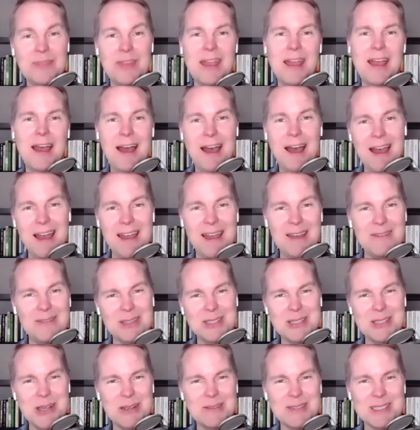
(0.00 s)
I have the
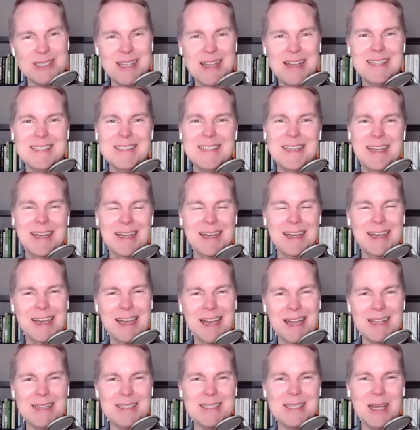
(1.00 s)
Jarvis desk.
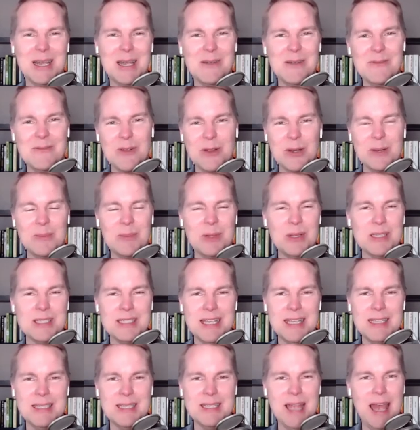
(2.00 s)
It is a convertible
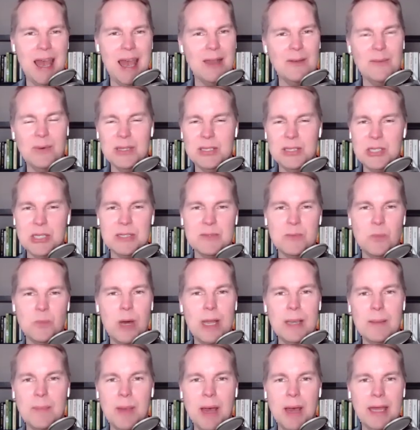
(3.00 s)
sit stand with just
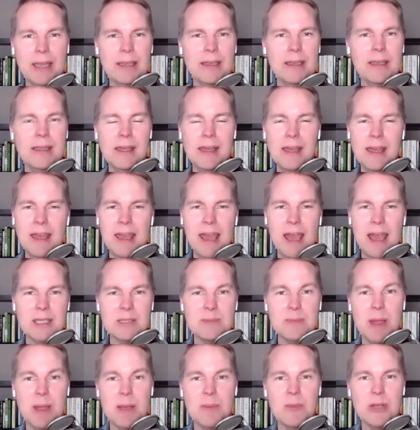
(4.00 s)
one button, has
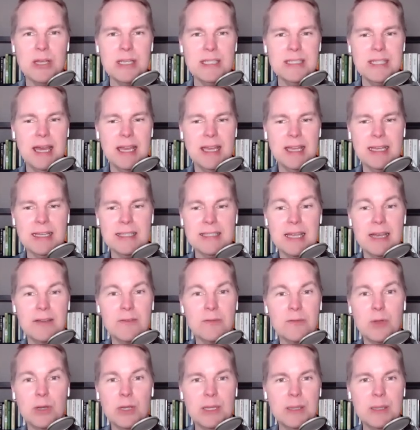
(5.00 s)
memory settings.
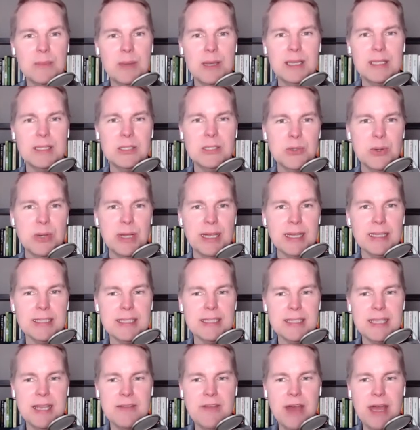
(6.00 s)
I've really been enjoying it
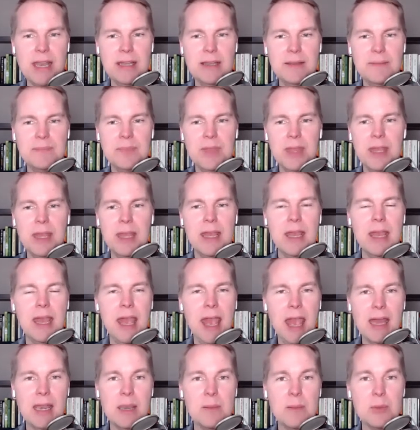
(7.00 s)
since I've had it.
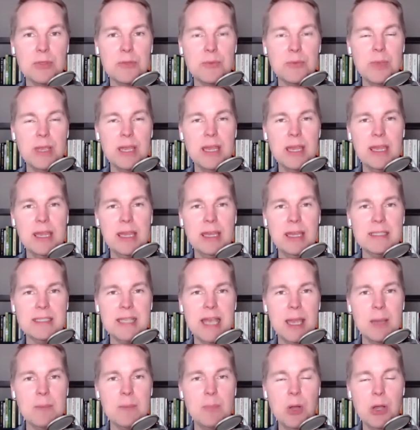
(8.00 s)
And number 3 is
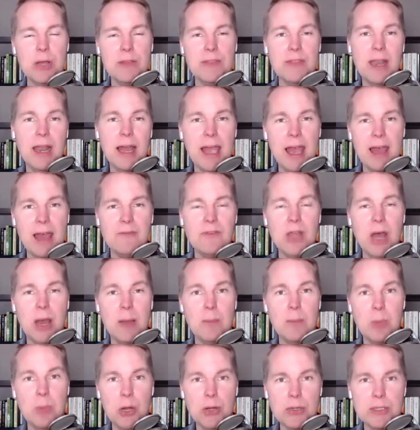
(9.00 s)
a book that I have not
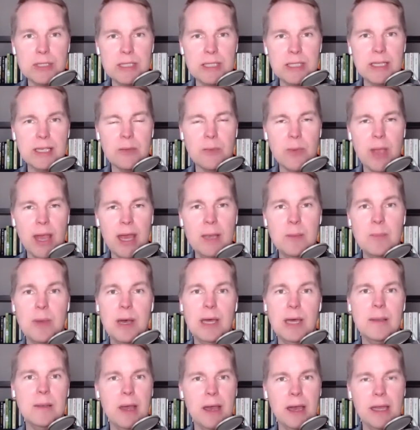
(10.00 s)
personally read,
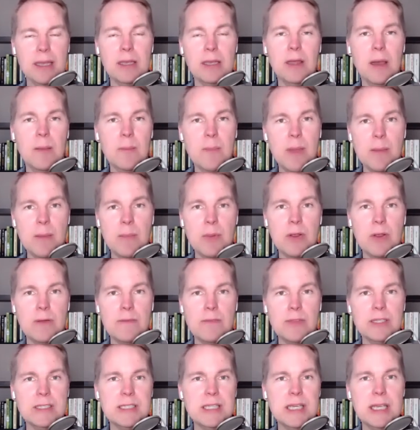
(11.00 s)
but a member of
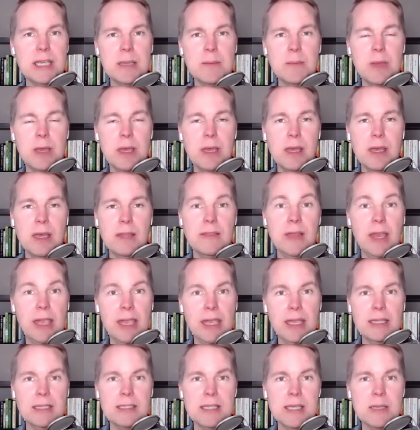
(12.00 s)
the team, the
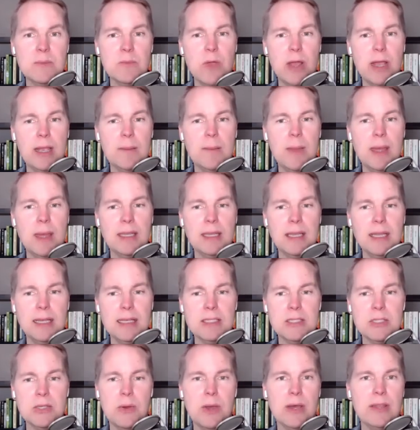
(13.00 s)
AE team, recommended
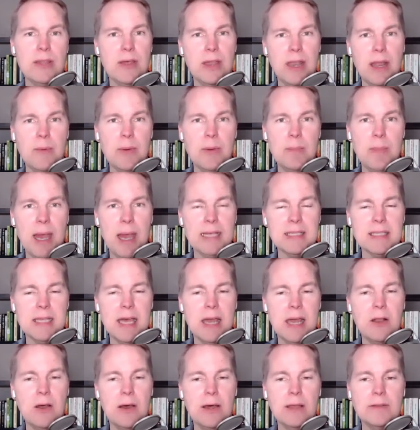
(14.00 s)
it. So I thought I would pass
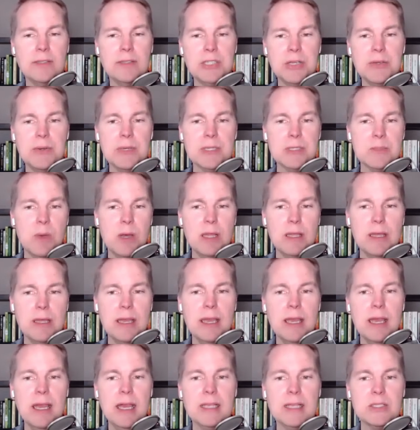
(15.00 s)
that on to you as well.
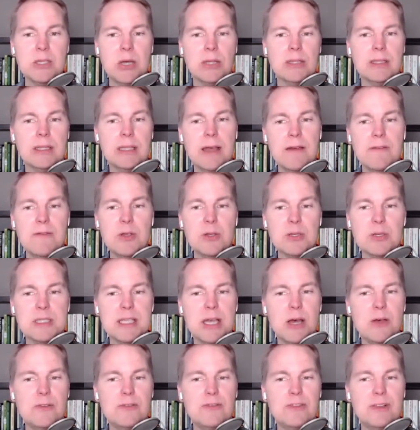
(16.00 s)
It's called Love
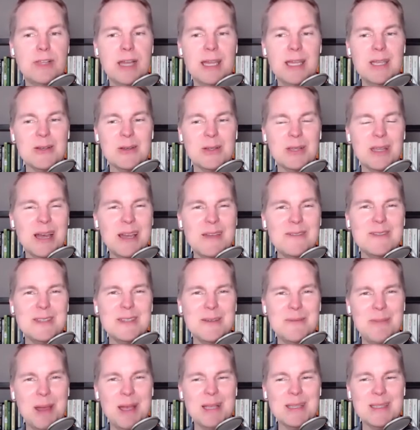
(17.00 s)
Yourself Like Your Life
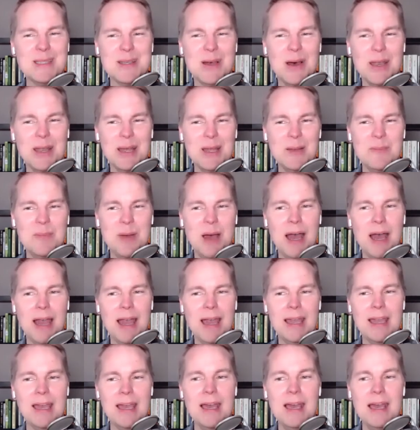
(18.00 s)
Depends on It
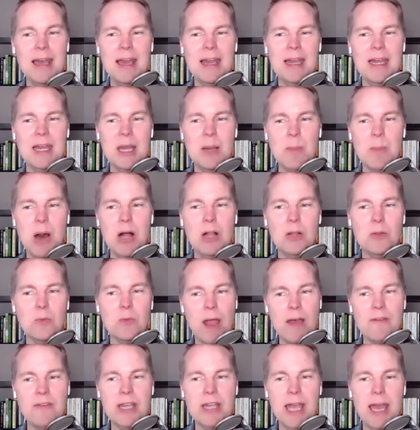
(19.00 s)
by Kamal
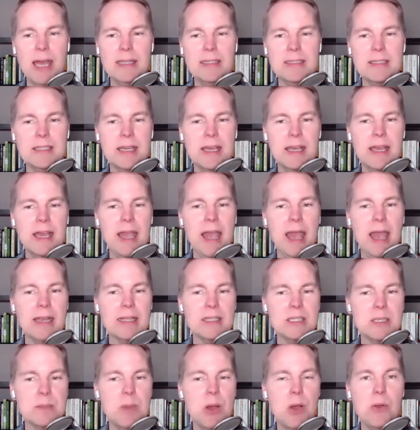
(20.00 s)
Ravikant. And
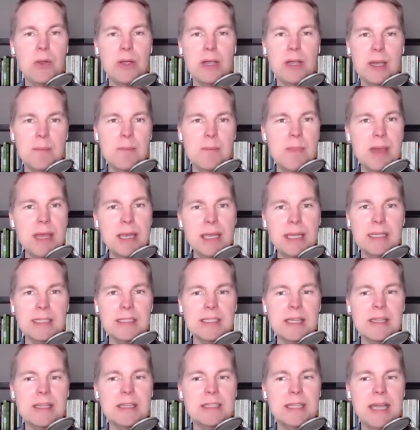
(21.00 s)
it's about committing
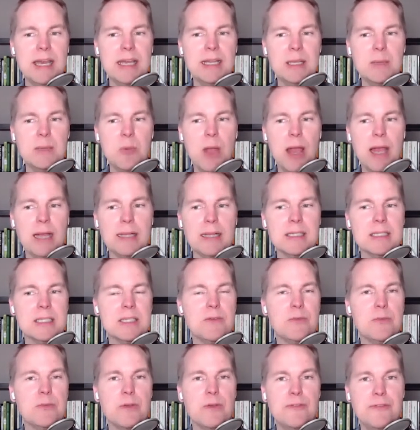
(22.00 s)
to the daily practice
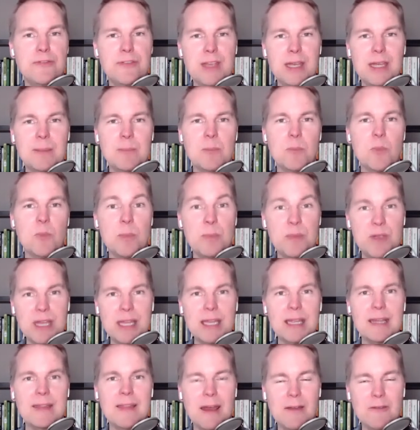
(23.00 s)
of
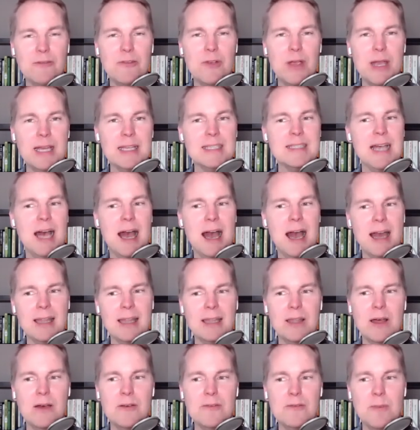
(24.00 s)
repeating that phrase, I
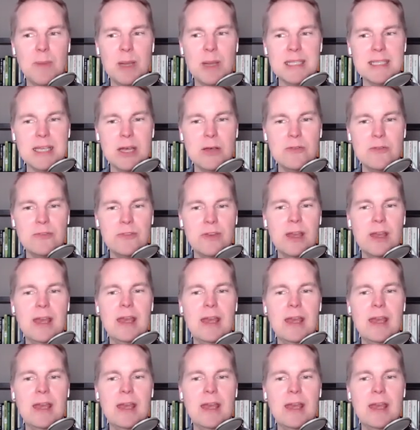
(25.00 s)
love myself.